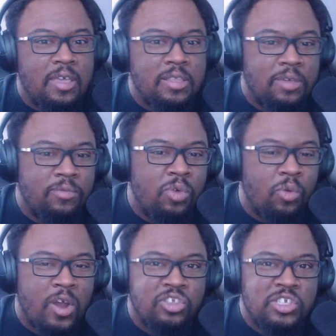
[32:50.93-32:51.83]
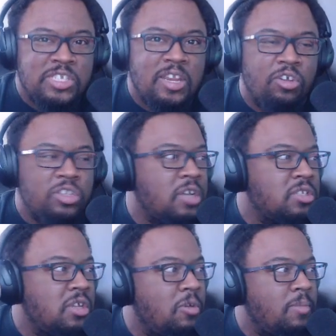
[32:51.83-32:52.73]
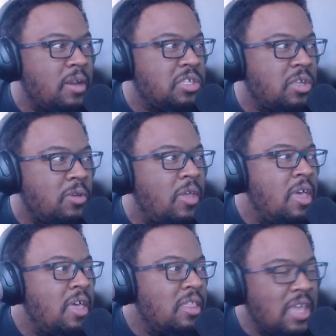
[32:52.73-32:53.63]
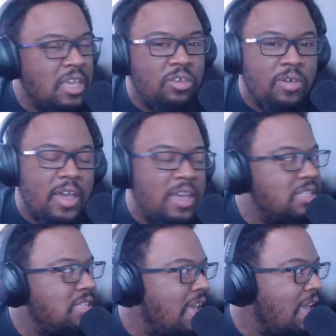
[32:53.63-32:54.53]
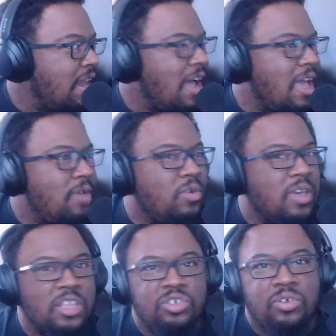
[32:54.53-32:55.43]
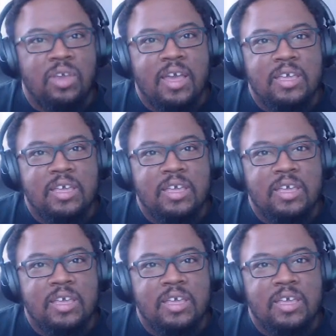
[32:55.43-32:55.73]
thing. Like we wouldn't want to just sit here and talk to nobody. So thank you guys, and I will catch you